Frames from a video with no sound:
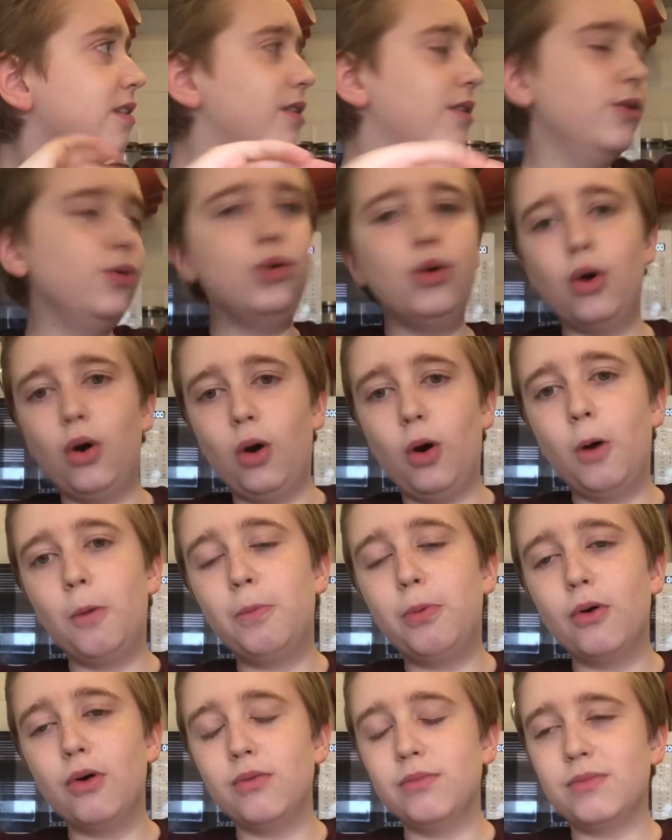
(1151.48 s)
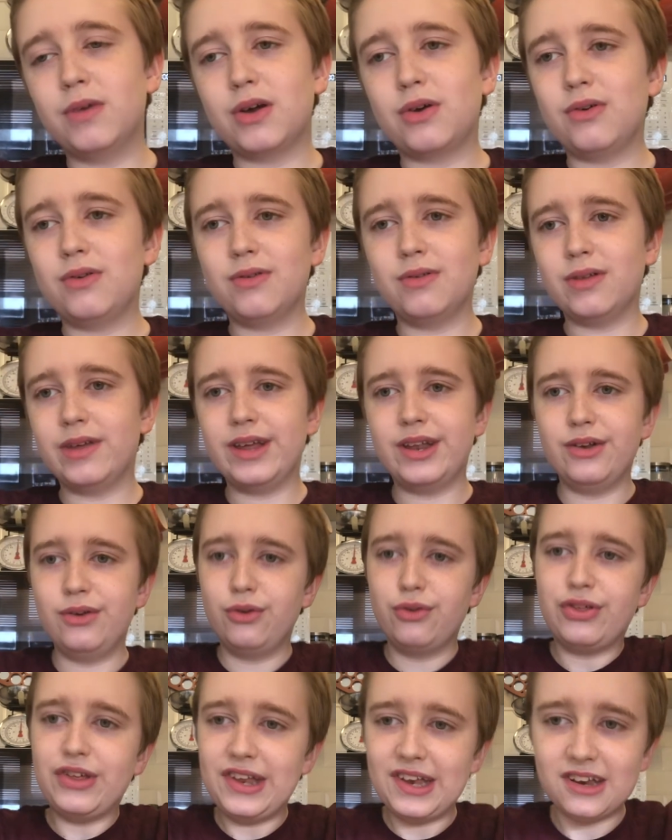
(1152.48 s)
No, but
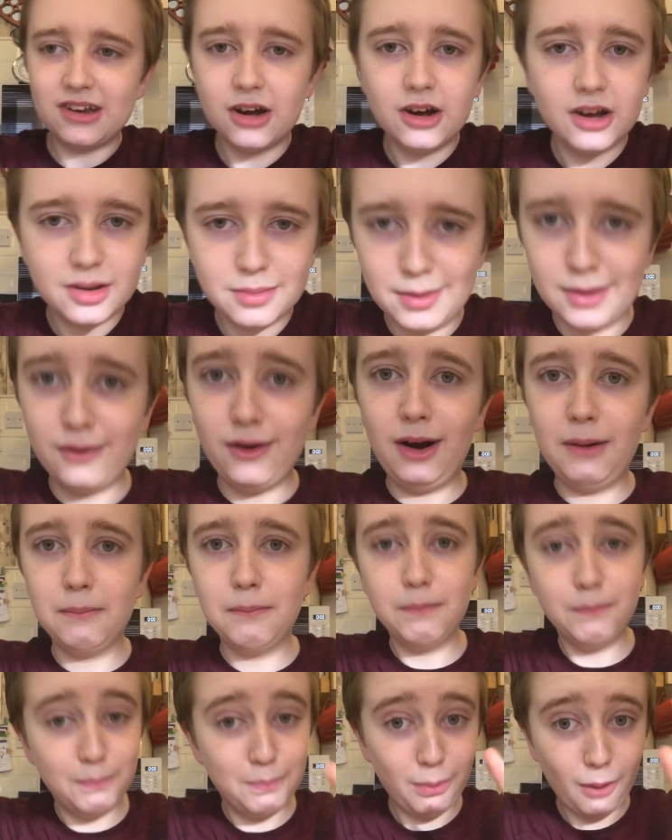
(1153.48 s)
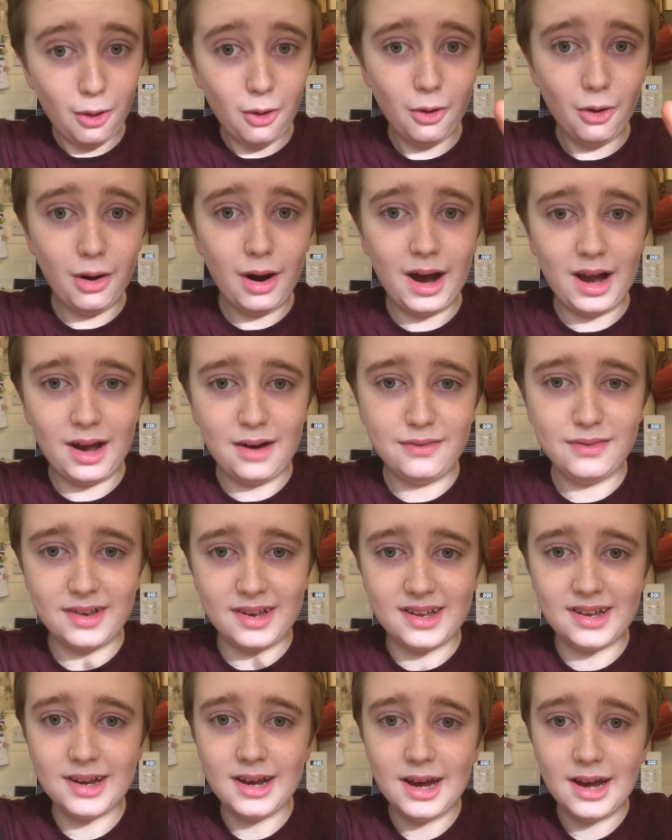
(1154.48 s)
nothing scares me, gran. But I have to
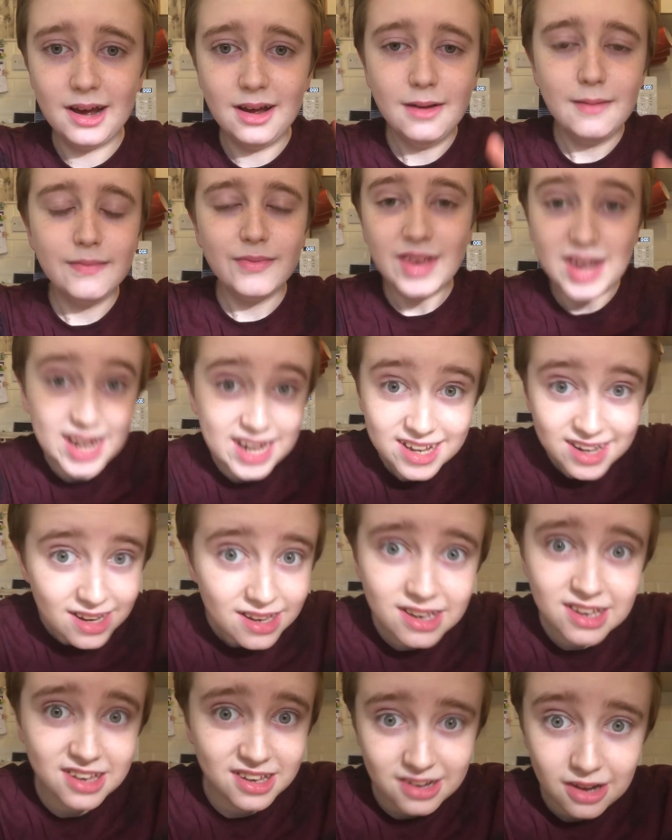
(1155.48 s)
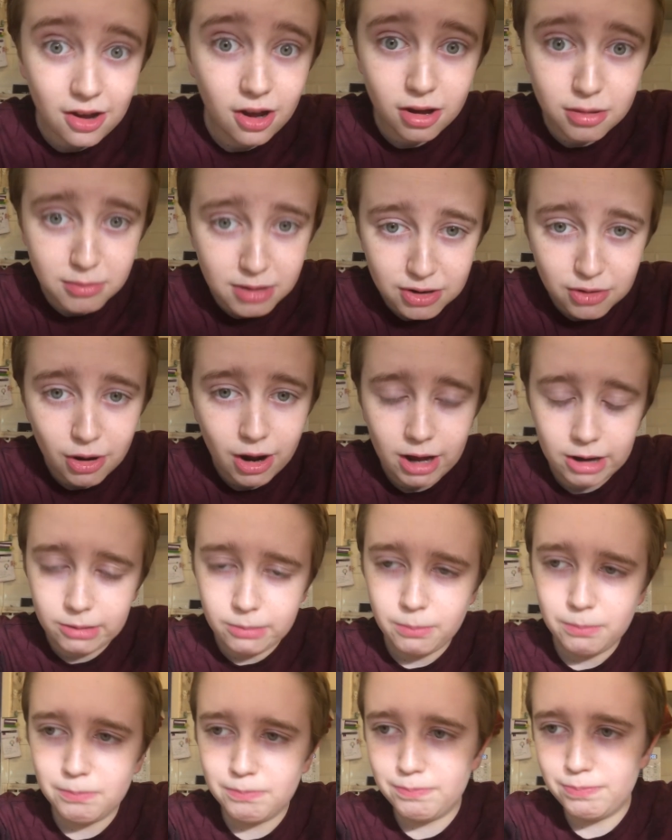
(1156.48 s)
say, it didn't scare me,
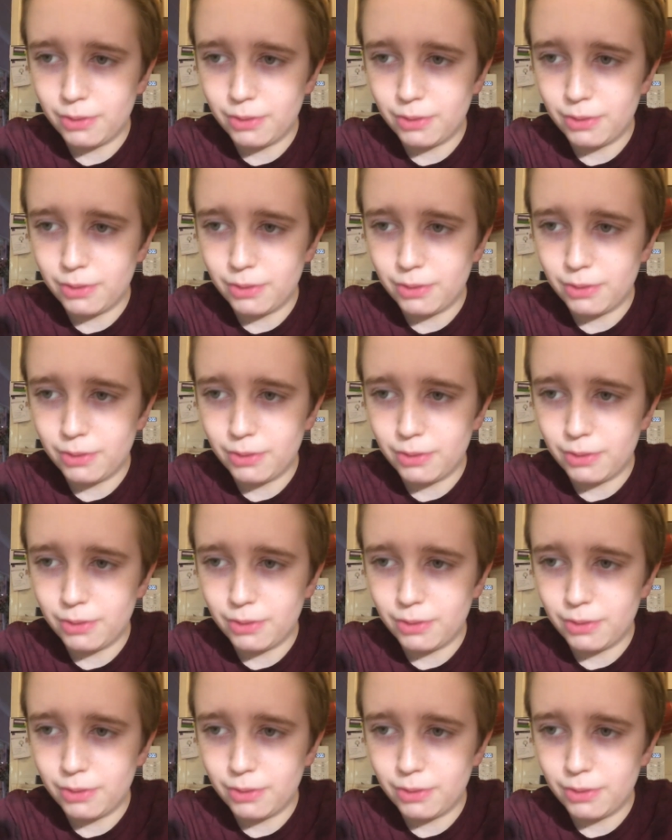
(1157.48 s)
gran.